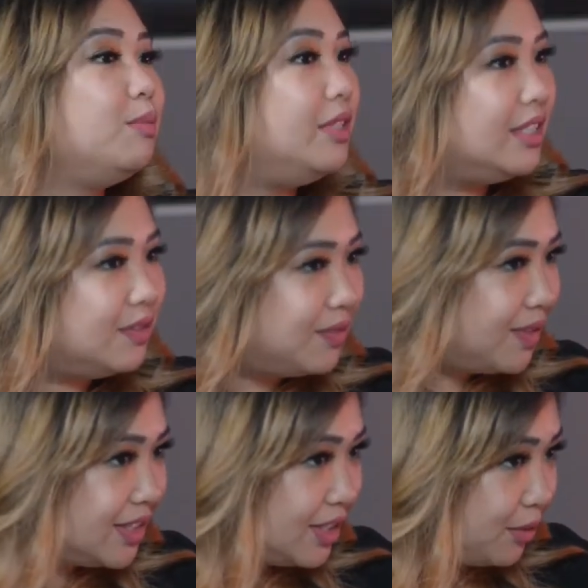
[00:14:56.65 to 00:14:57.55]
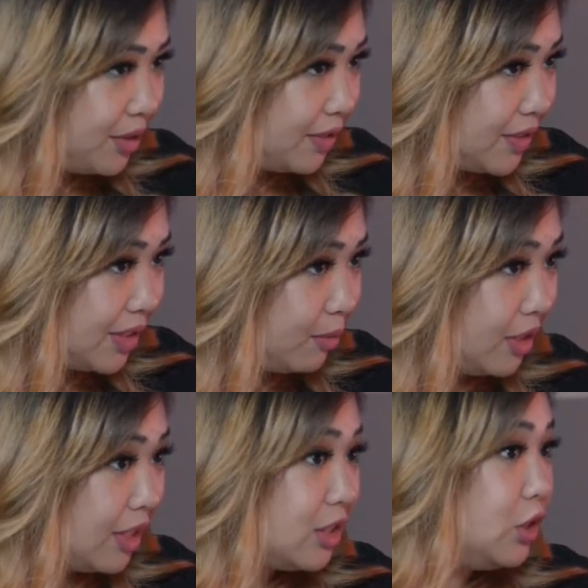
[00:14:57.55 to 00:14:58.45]
a piece of advice that you would give to
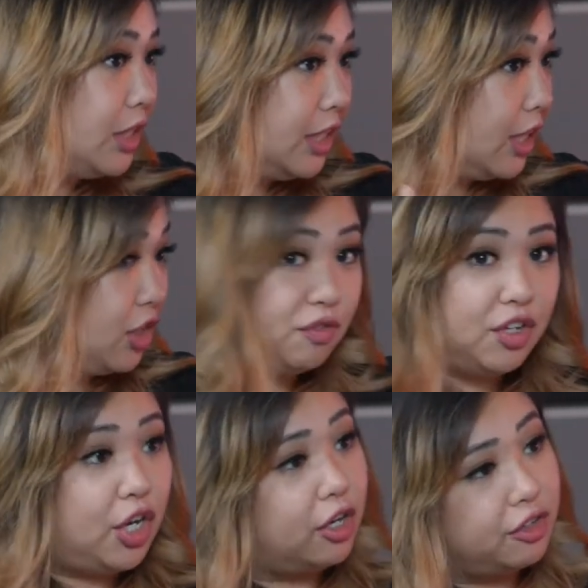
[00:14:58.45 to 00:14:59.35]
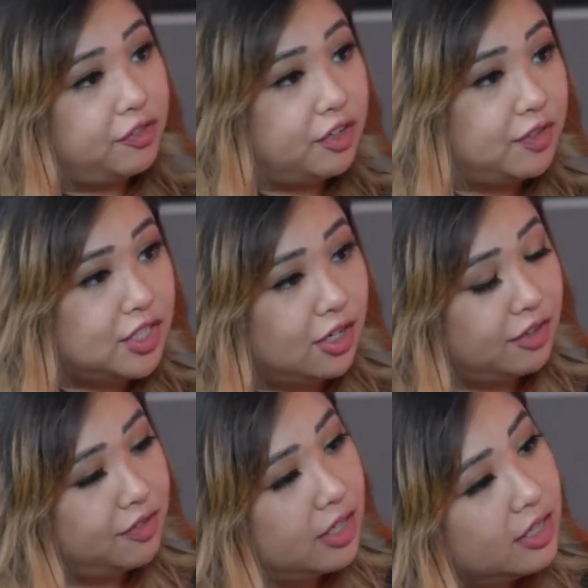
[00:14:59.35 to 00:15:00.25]
anybody that's looking to get into videography or
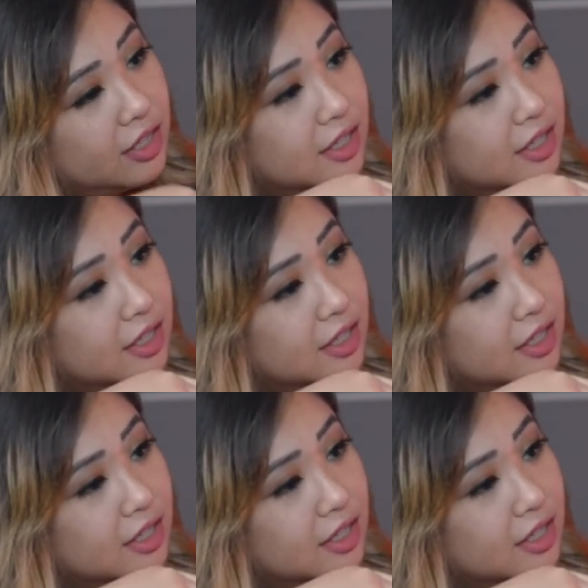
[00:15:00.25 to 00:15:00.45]
photography?